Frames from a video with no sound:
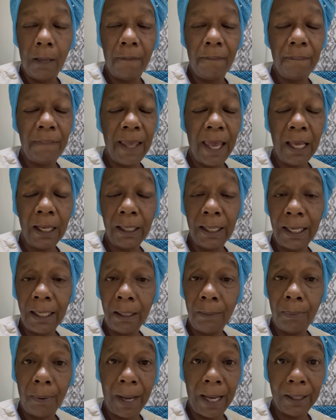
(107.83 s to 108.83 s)
That lady
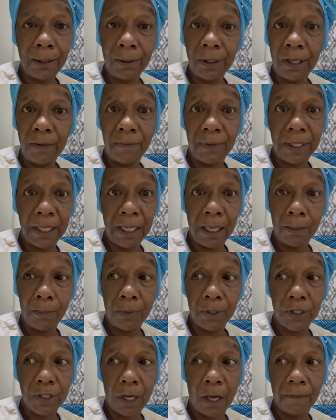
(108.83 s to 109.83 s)
probably don't give a damn
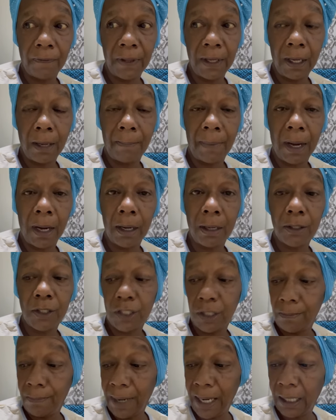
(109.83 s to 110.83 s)
what y'all think about her.
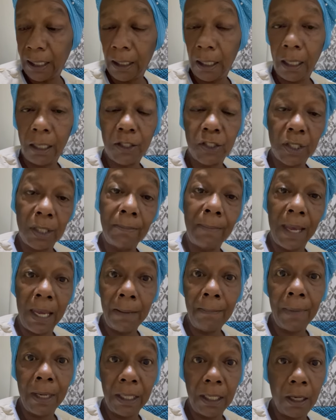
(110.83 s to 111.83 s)
She made enough. She
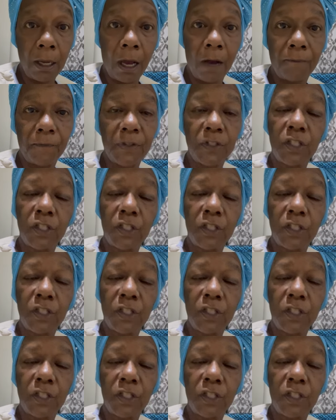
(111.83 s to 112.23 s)
made money off.